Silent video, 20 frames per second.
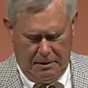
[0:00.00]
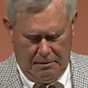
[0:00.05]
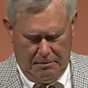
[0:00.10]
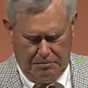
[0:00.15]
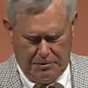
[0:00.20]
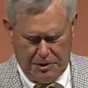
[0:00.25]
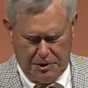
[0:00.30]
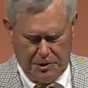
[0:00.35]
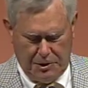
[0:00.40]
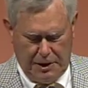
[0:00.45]

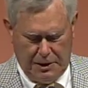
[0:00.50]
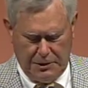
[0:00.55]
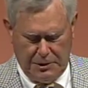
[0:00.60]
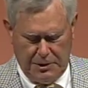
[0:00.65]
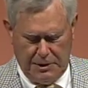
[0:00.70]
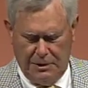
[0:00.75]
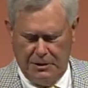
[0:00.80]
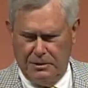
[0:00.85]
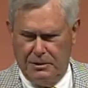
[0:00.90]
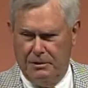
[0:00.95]

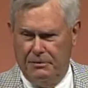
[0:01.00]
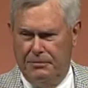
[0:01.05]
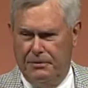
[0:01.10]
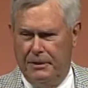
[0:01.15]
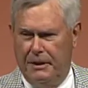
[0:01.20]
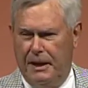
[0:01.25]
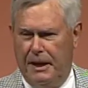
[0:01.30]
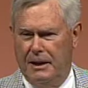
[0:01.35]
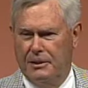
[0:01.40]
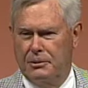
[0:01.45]
recessions, and
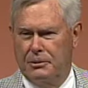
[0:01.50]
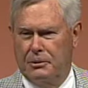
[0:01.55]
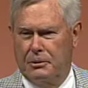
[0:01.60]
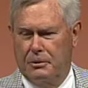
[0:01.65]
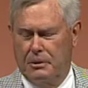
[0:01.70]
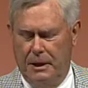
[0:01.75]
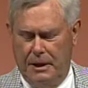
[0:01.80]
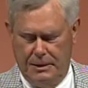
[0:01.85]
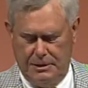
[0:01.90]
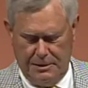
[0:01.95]
financial
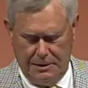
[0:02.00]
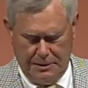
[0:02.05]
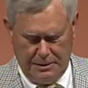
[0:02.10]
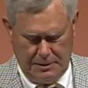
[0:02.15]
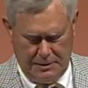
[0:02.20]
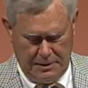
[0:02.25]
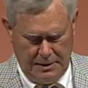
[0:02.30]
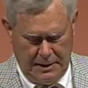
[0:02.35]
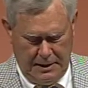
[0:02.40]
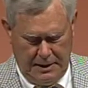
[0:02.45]

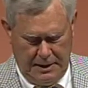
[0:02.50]
crises,